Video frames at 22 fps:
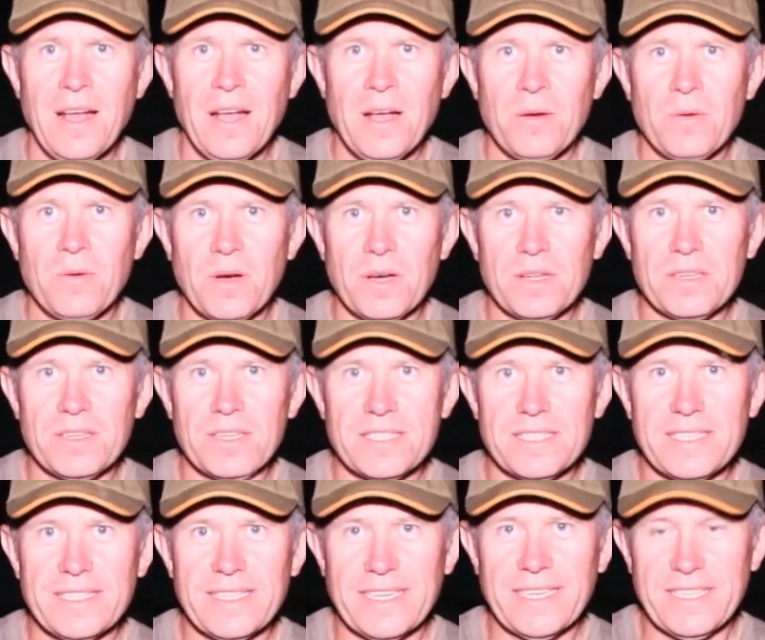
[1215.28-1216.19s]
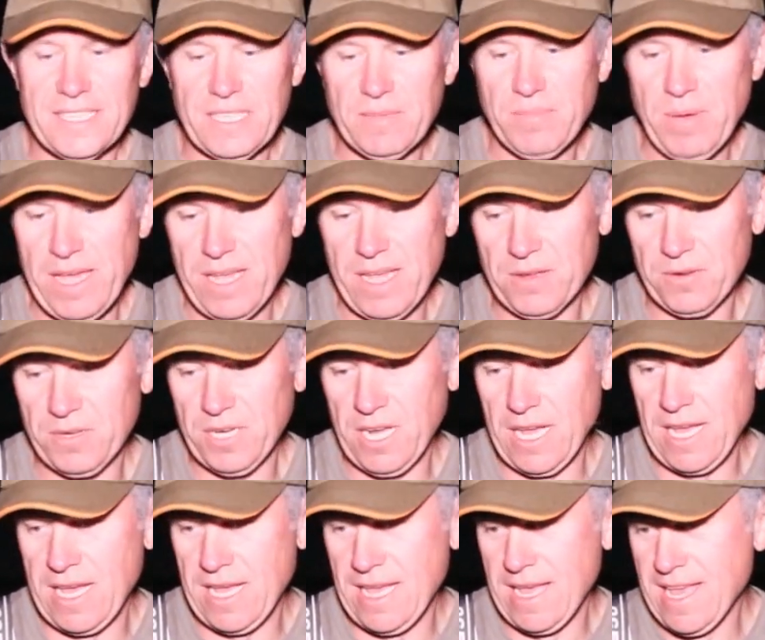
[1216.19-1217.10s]
1 £60
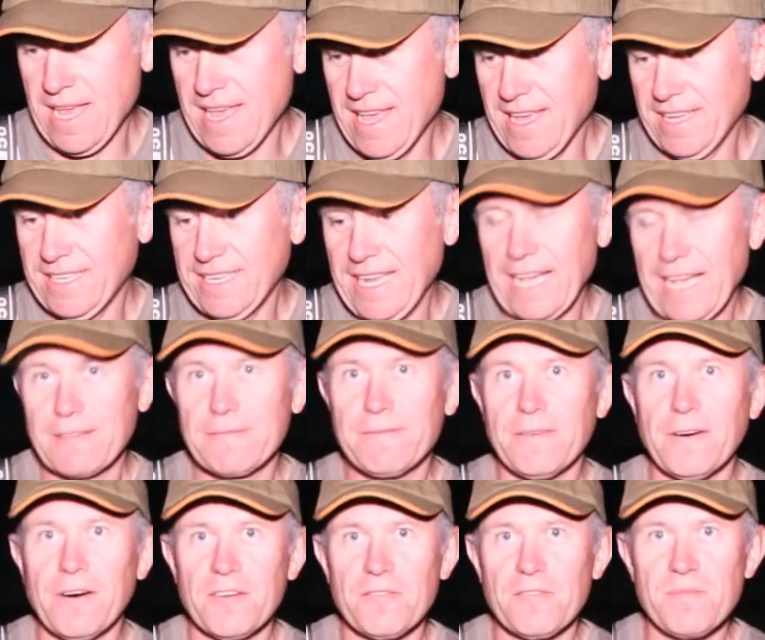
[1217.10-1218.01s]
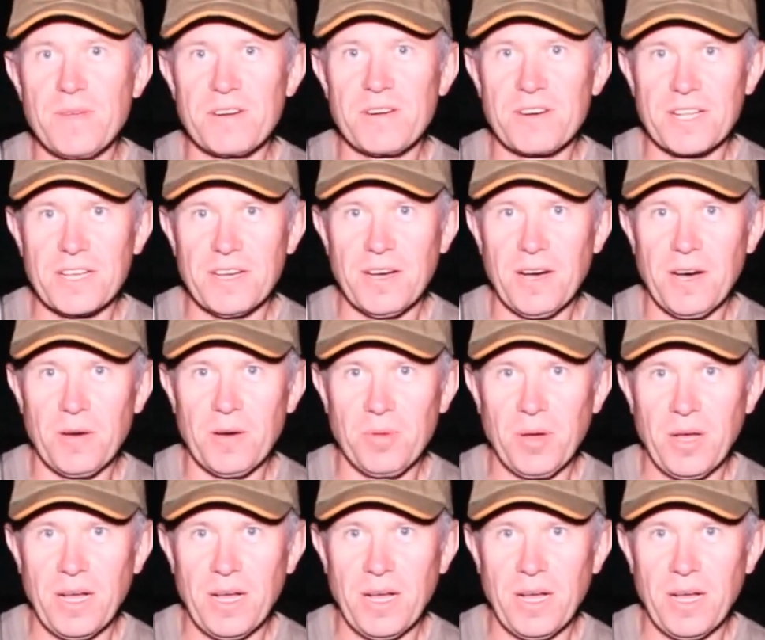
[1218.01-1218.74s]
Tang 5 mirror carp.